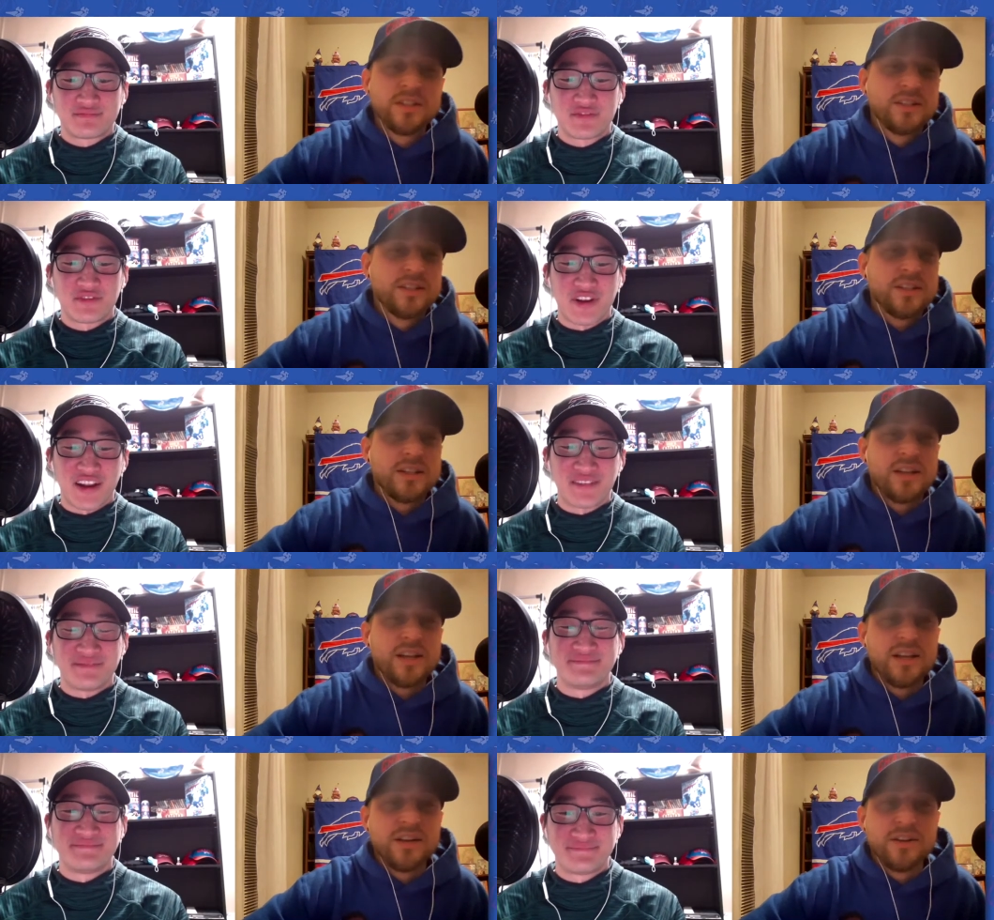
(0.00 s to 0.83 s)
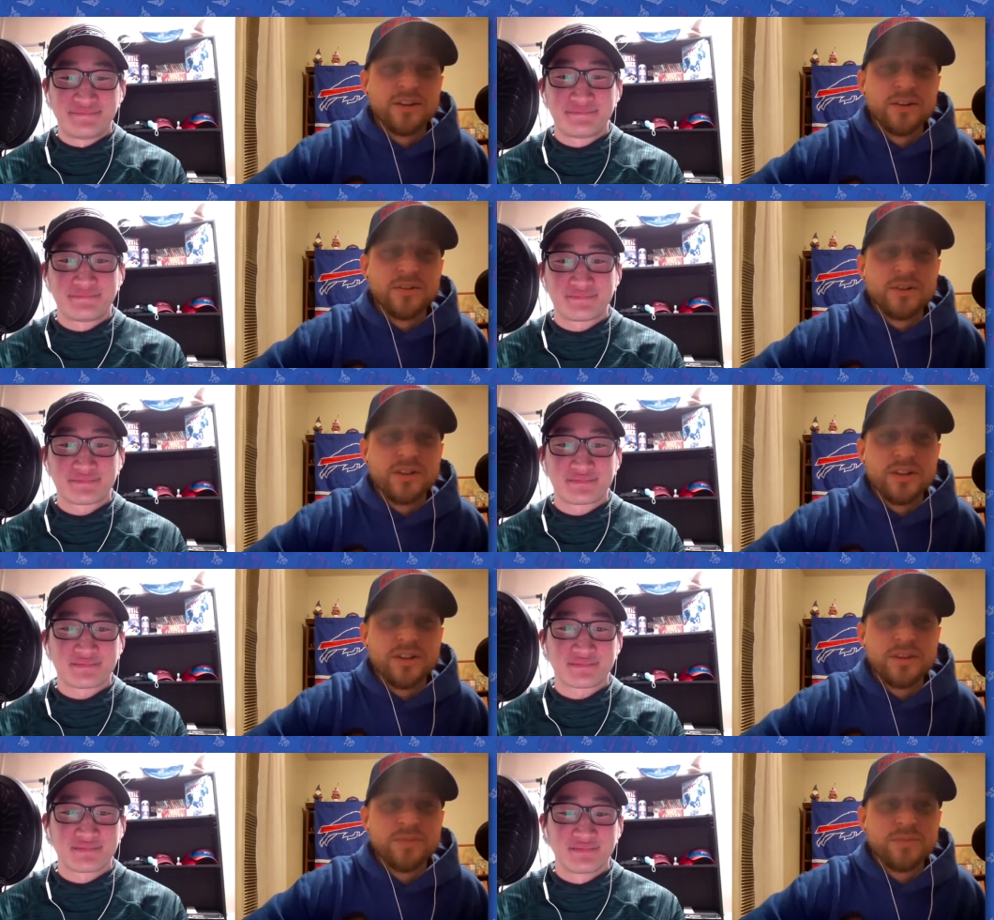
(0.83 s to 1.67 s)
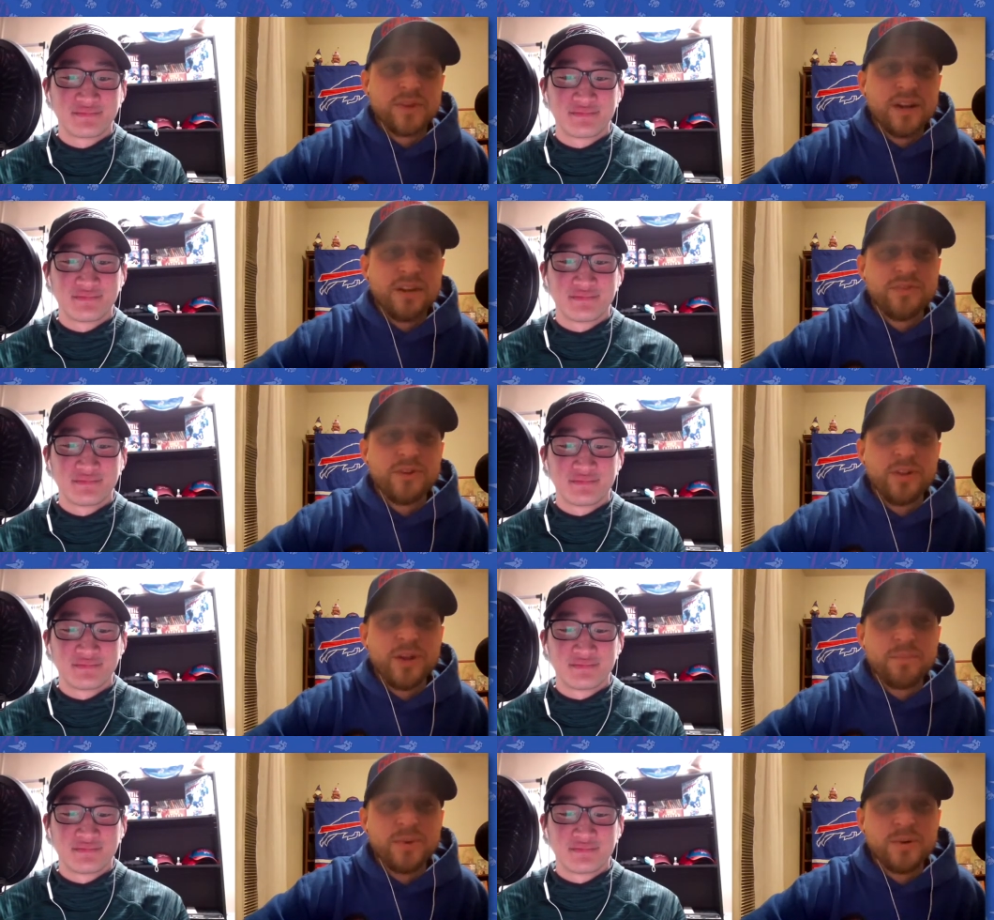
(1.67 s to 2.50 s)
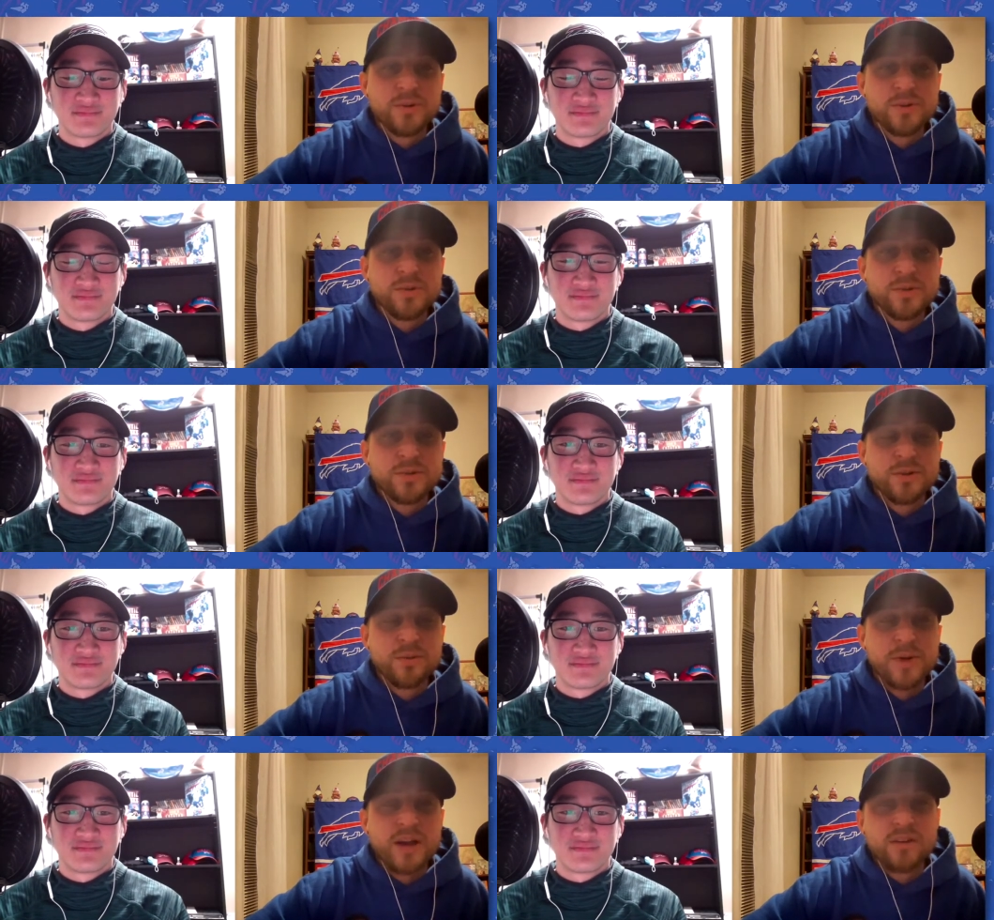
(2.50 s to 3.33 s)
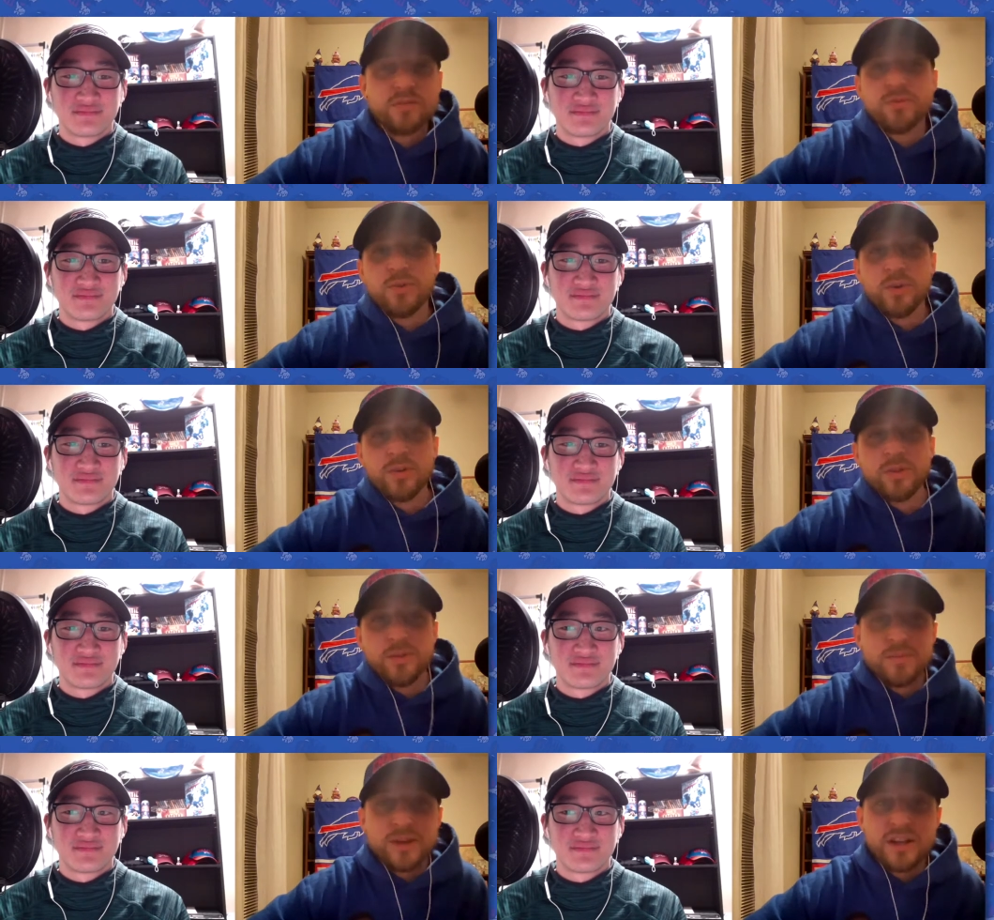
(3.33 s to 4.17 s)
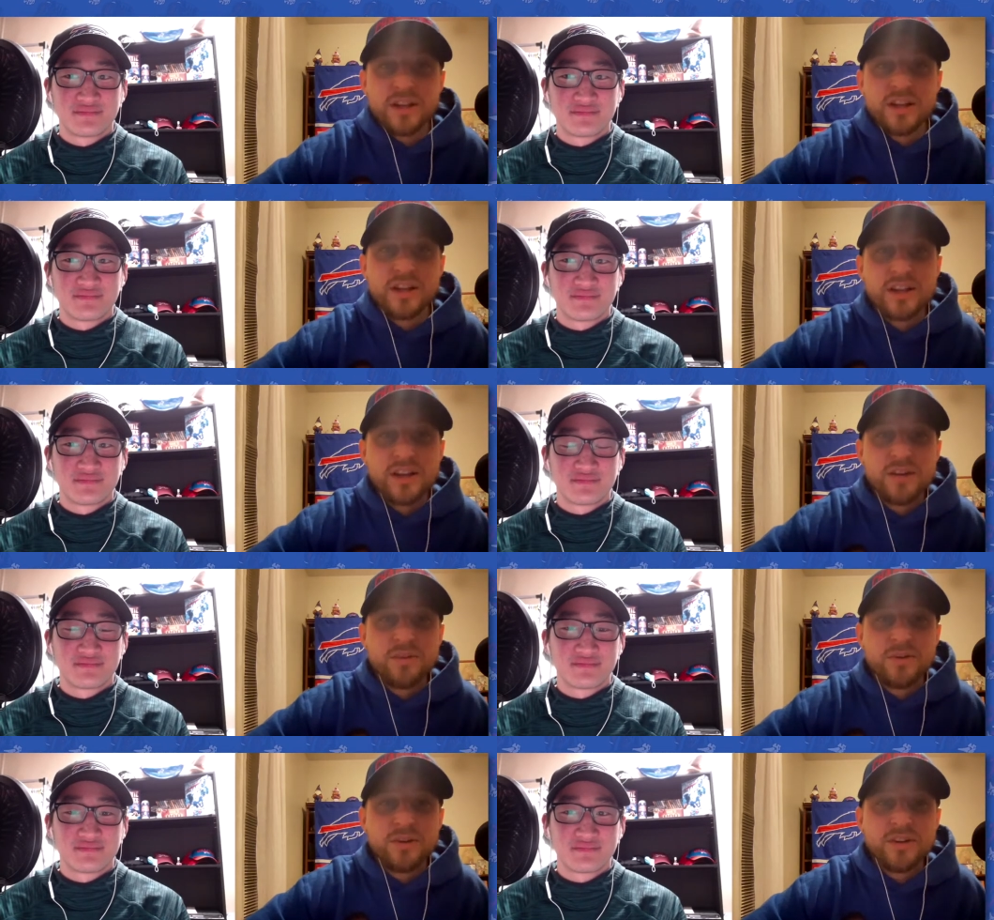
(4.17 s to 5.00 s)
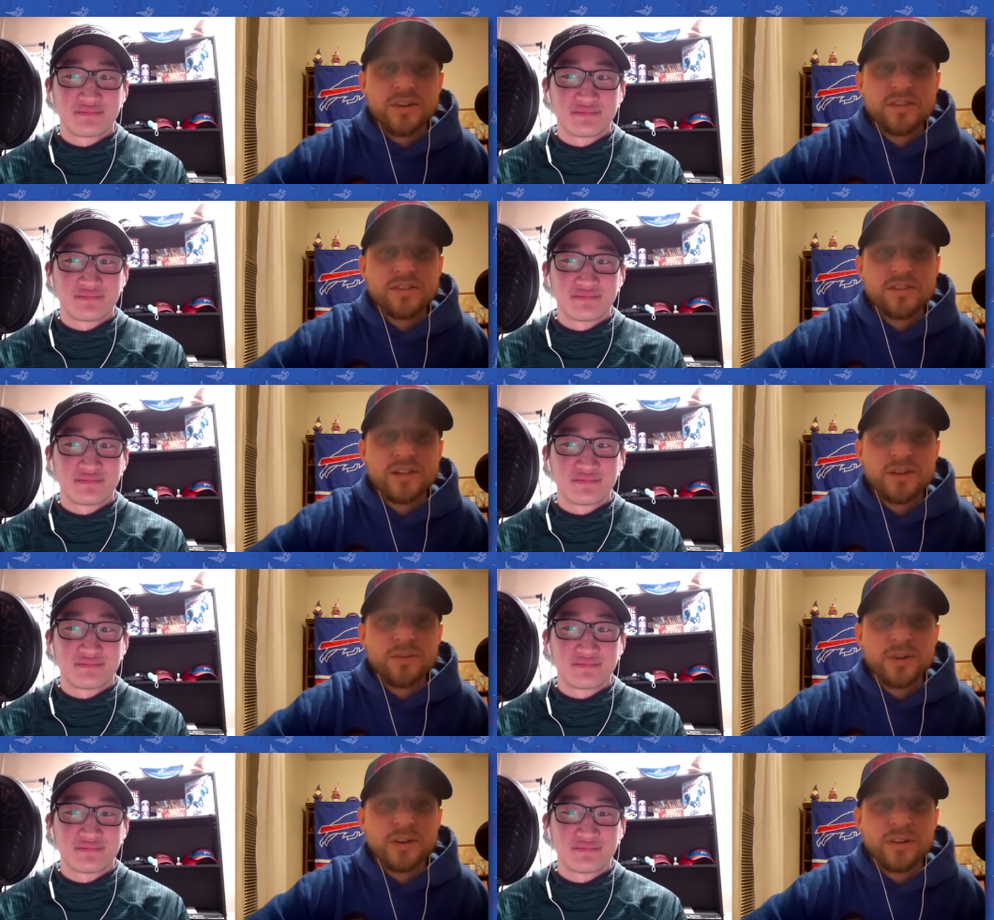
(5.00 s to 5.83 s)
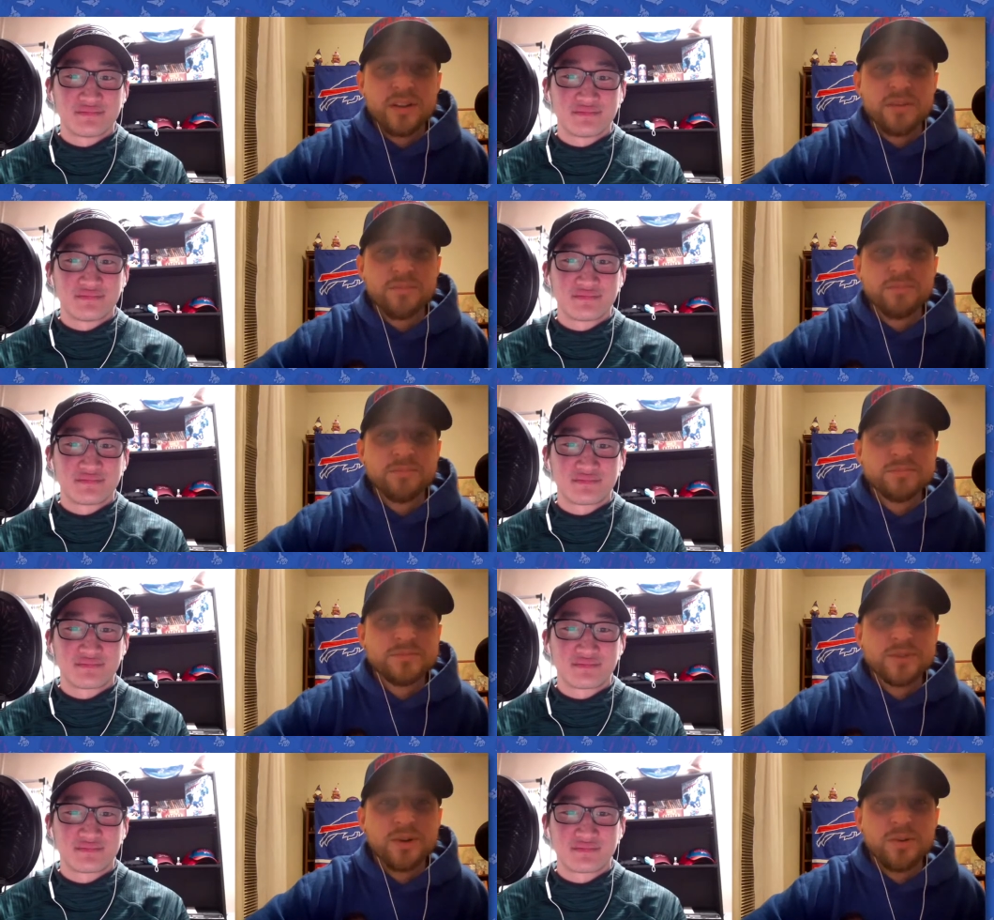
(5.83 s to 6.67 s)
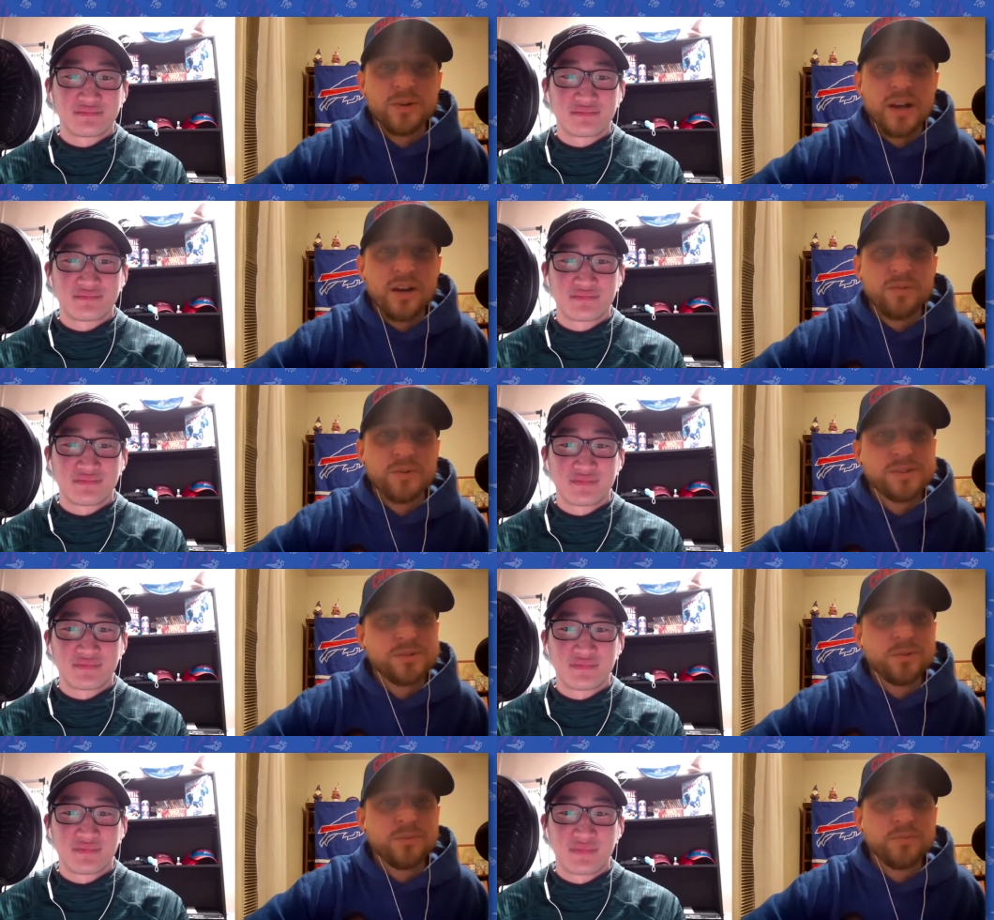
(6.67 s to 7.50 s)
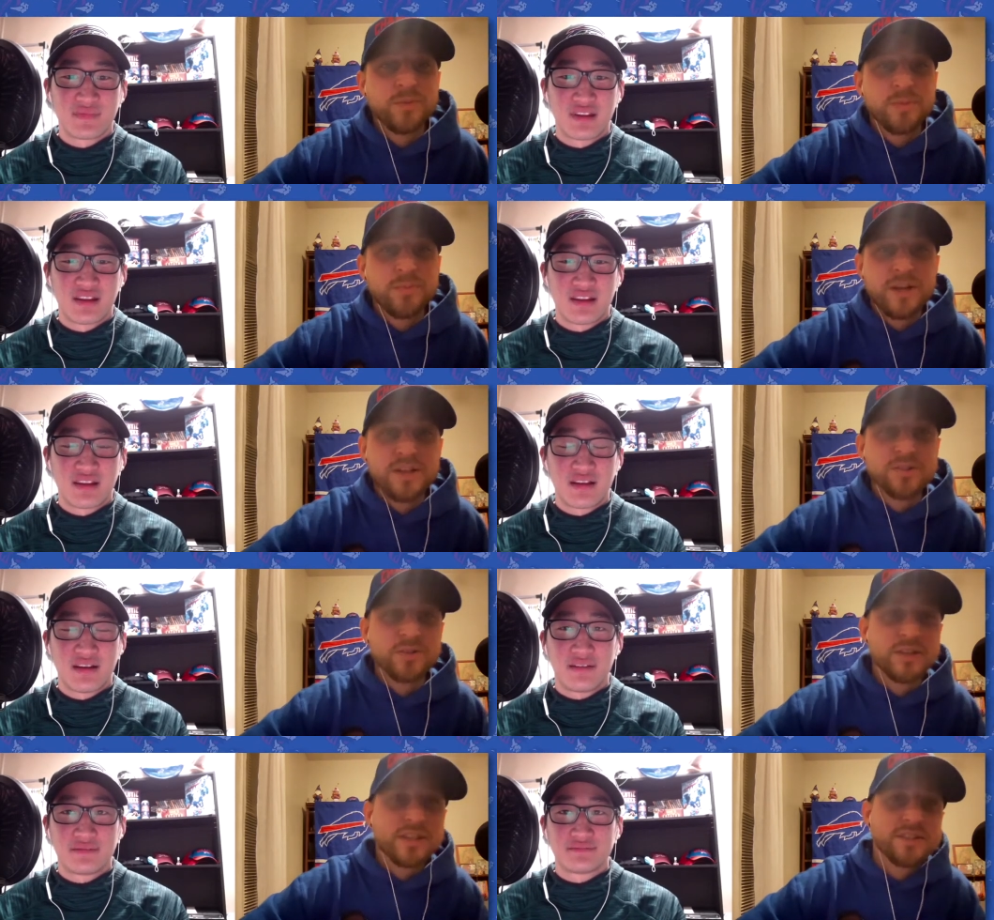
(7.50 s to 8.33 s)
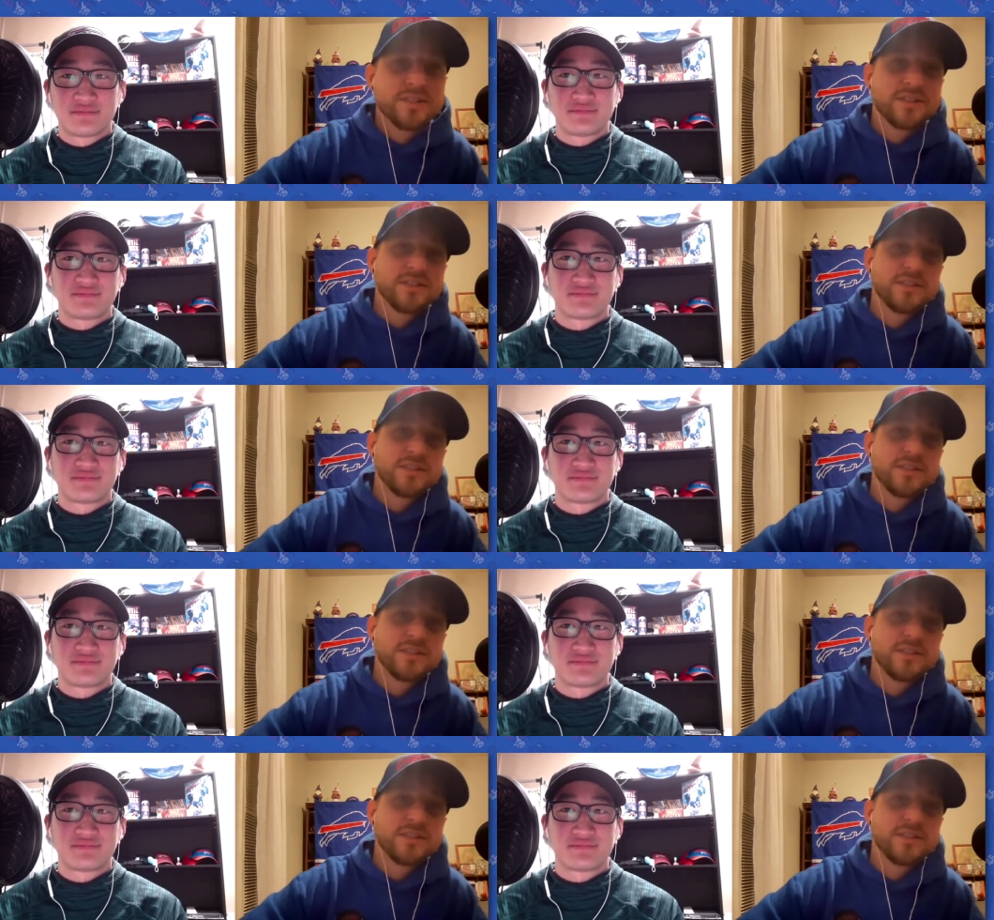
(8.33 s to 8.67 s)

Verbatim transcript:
Speaker 1: Right. I don't know. I feel like Bojo was so back and forth in the beginning. I don't wanna let him go now. We stole him from the Patriots.